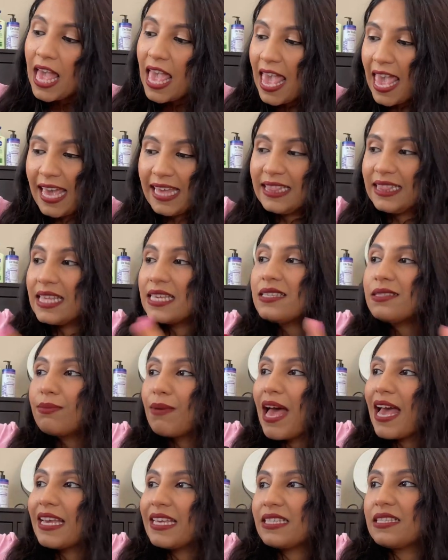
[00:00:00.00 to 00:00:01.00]
And this
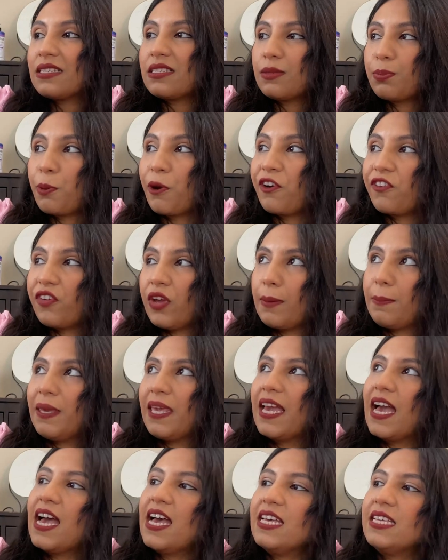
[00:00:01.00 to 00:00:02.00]
bag is just perfect
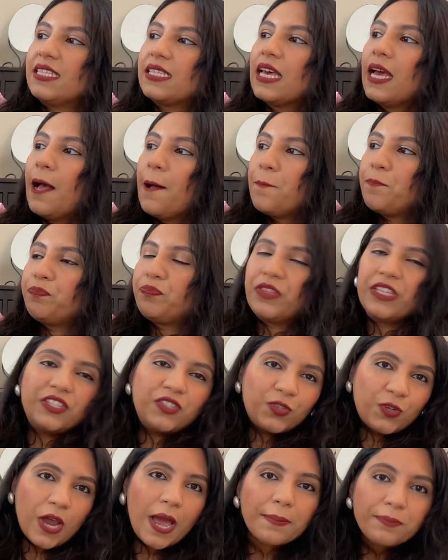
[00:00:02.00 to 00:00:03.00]
because the
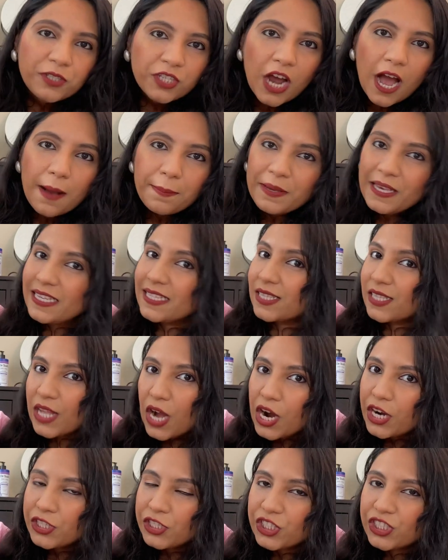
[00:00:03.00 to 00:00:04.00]
strap drop is
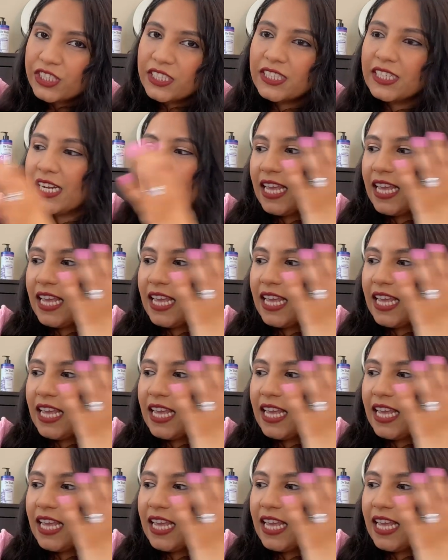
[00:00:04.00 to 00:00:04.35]
larger.